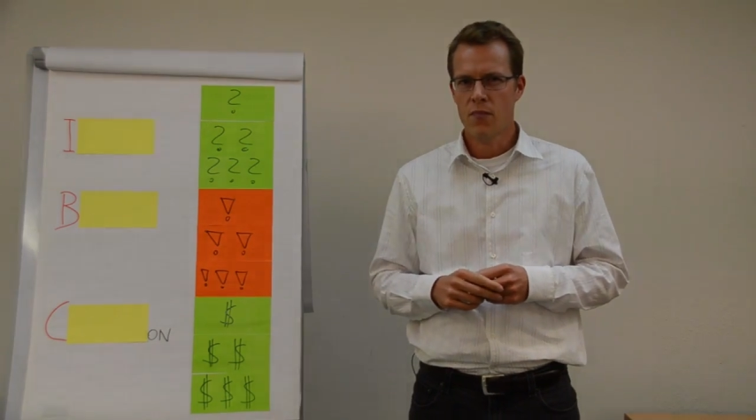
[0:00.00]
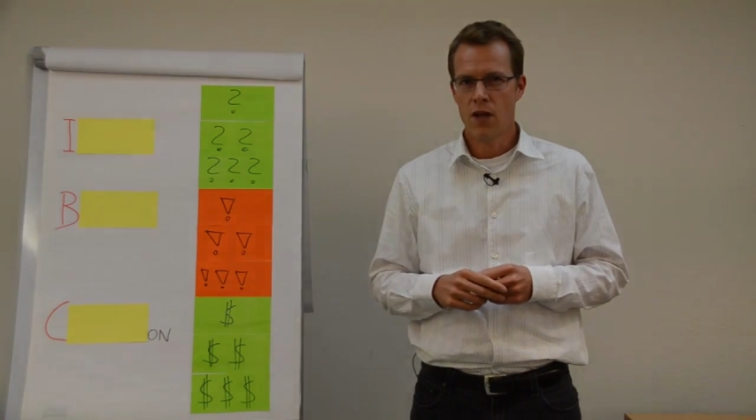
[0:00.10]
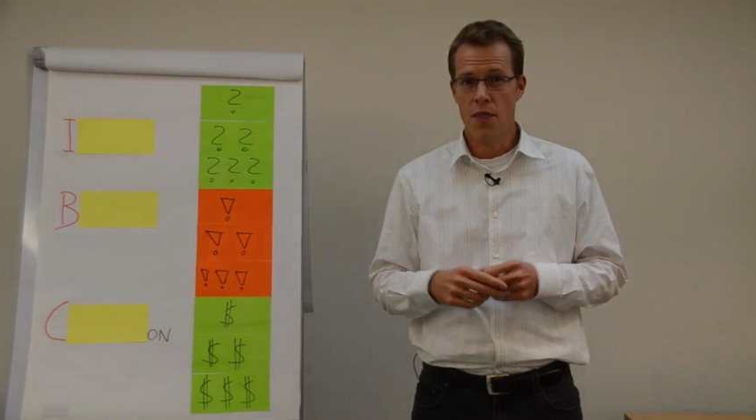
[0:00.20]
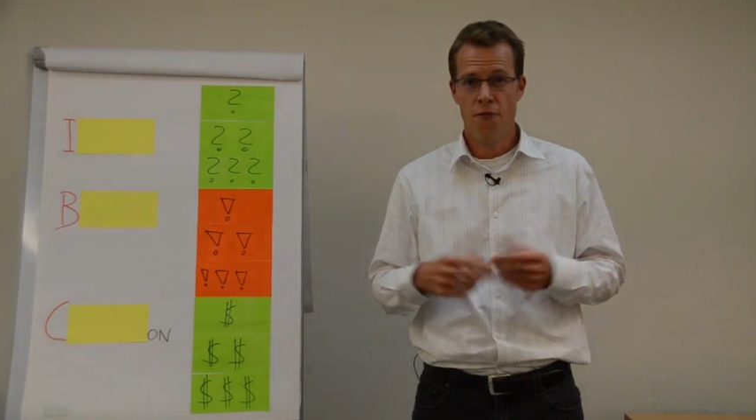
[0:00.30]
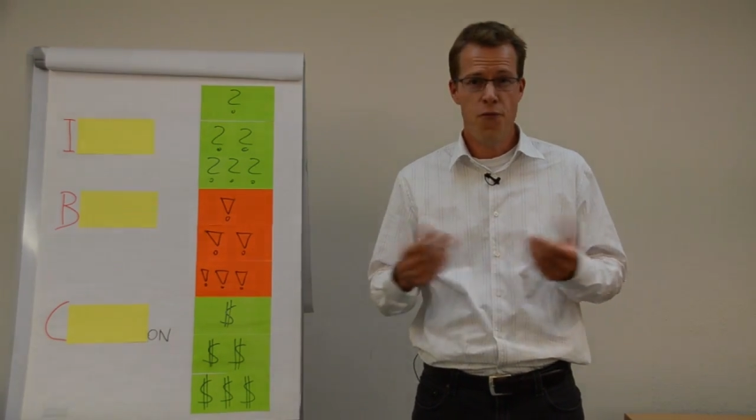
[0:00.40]

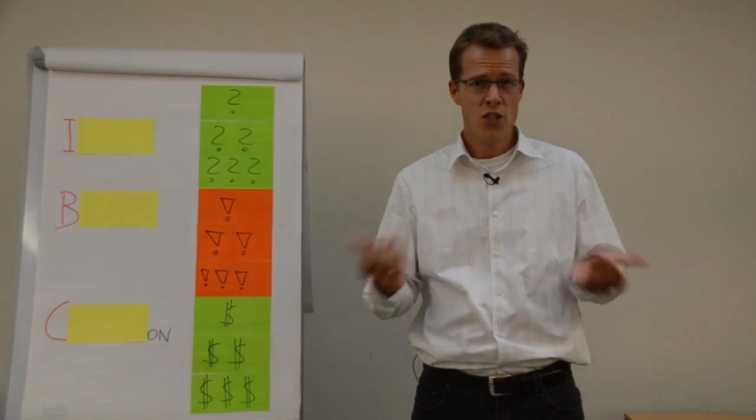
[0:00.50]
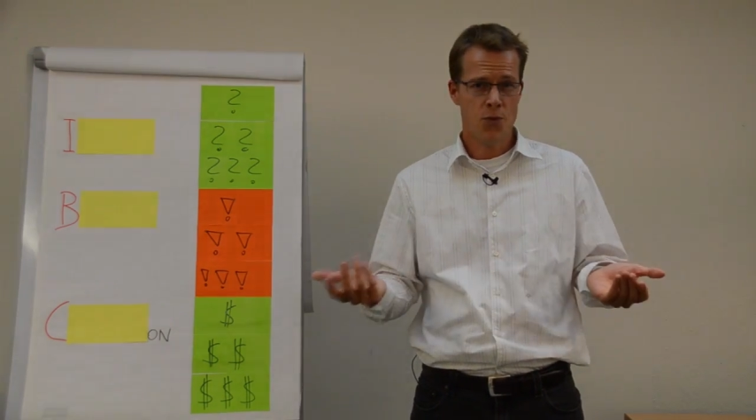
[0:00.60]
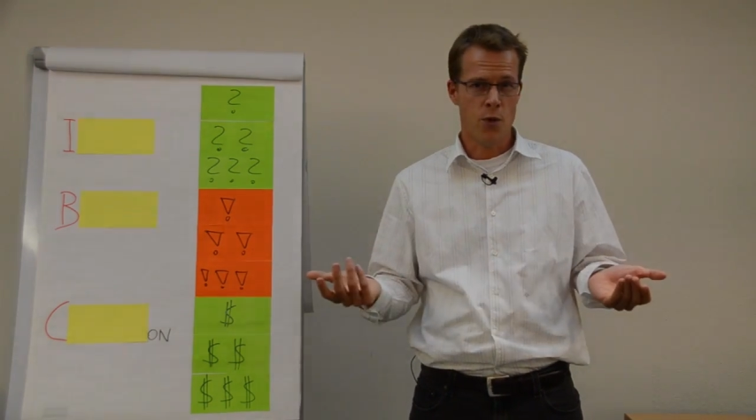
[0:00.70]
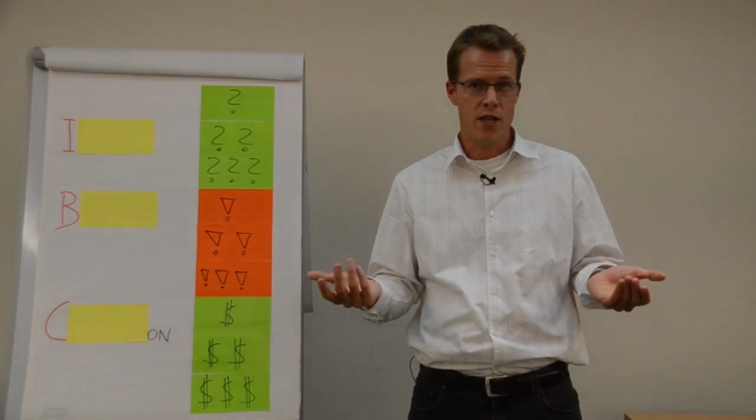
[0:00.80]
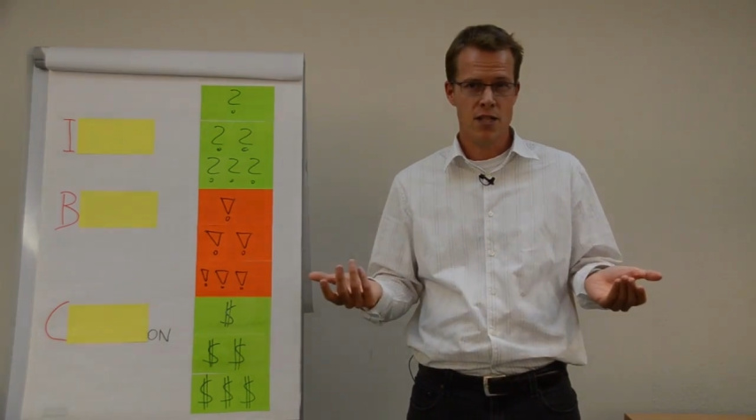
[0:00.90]
And the first
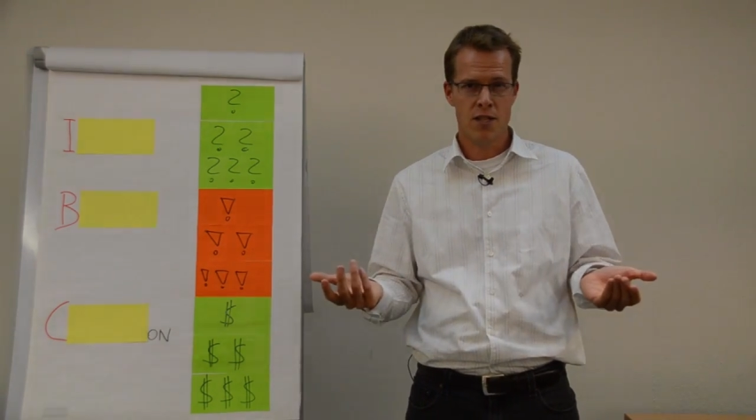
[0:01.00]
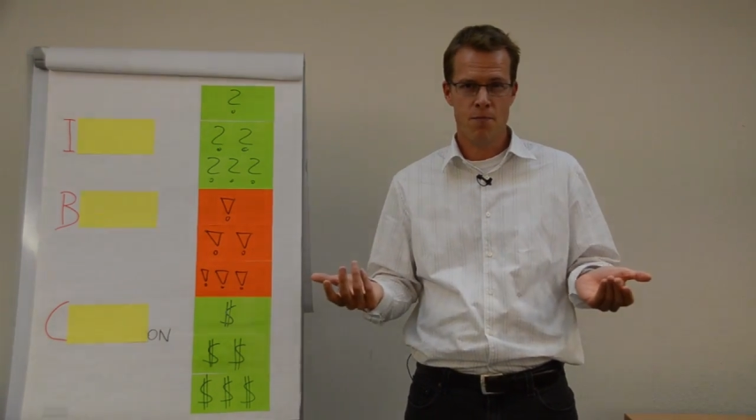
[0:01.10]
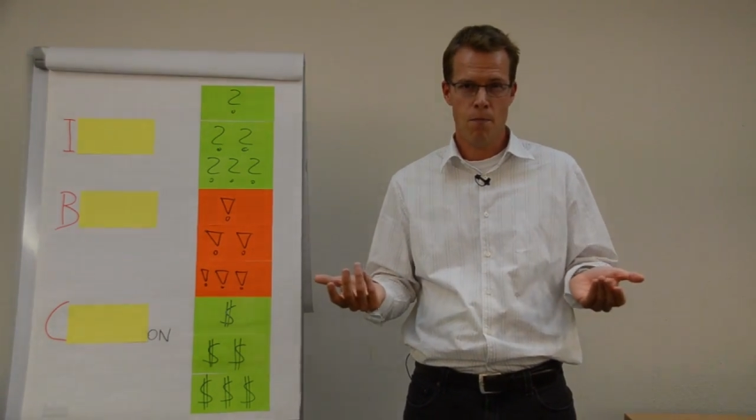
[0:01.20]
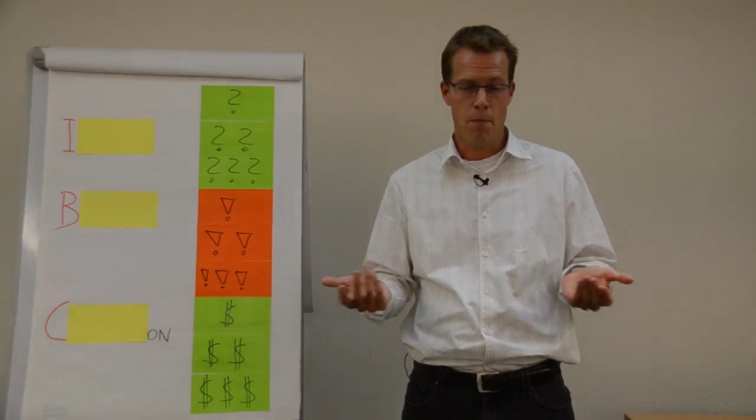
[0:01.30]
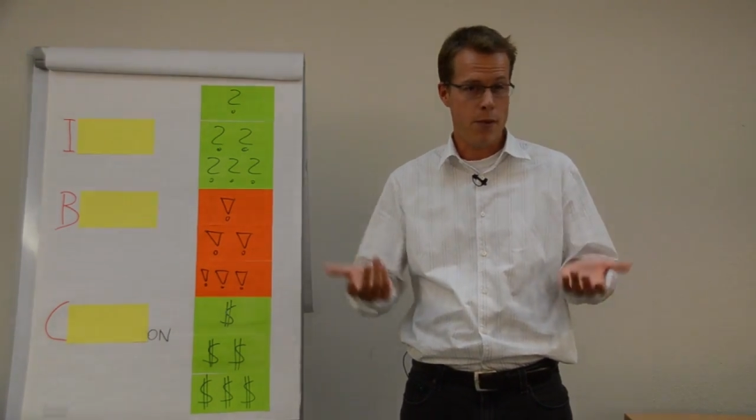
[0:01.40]
one is,
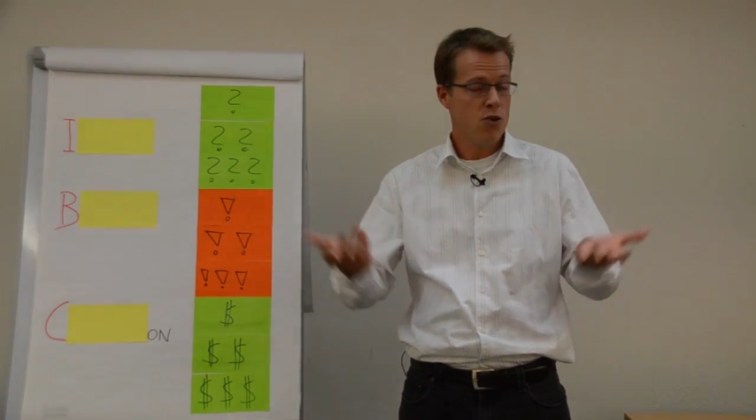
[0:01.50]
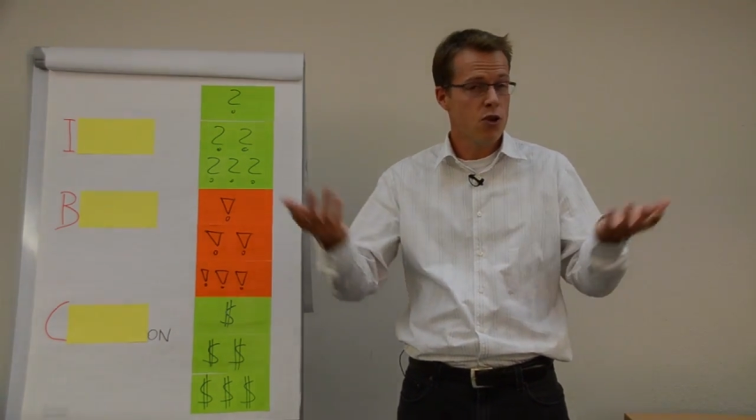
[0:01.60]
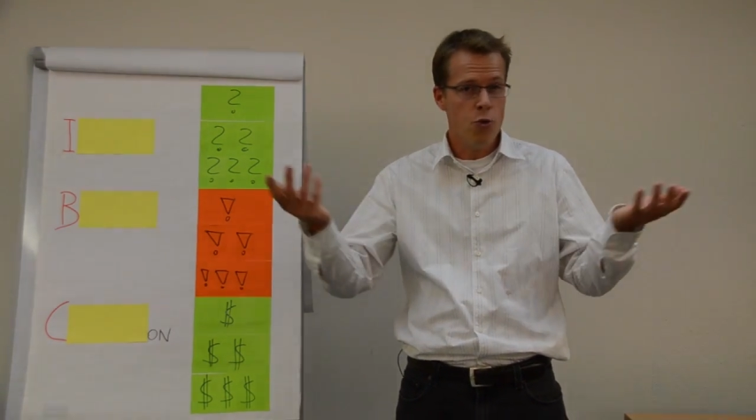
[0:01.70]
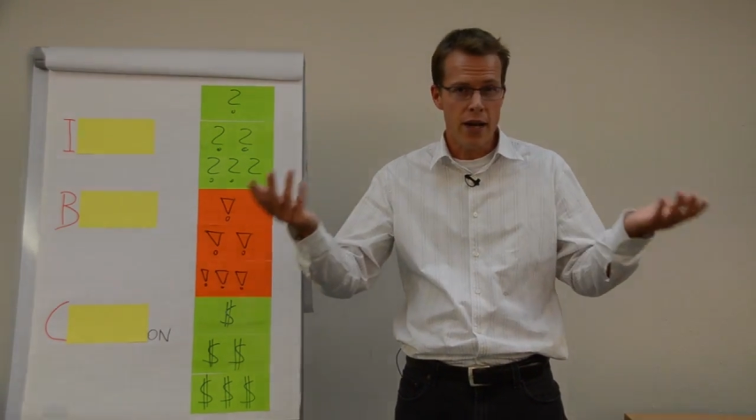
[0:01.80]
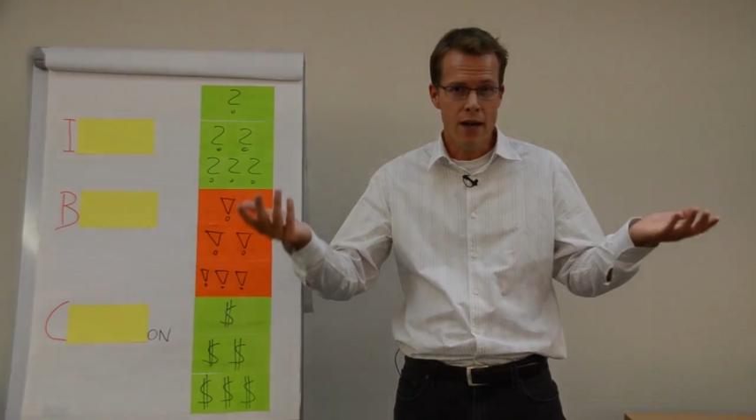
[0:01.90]
maybe you
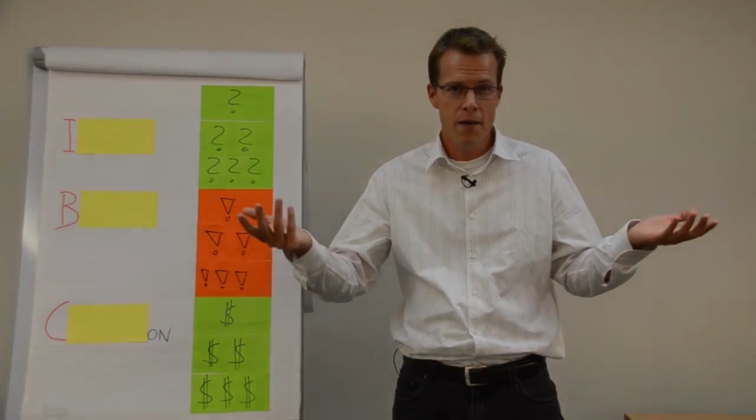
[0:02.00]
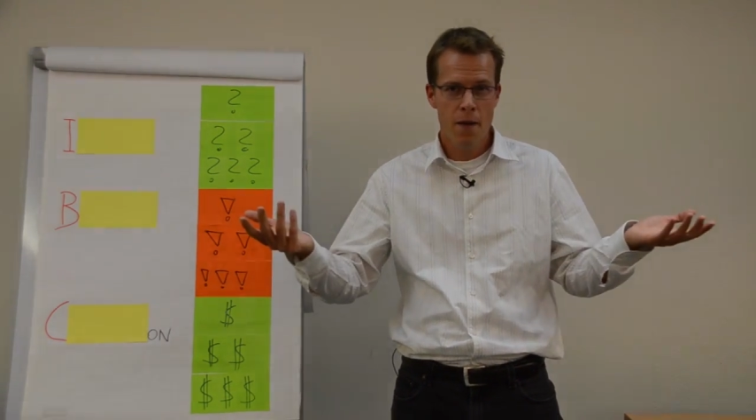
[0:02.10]
agree,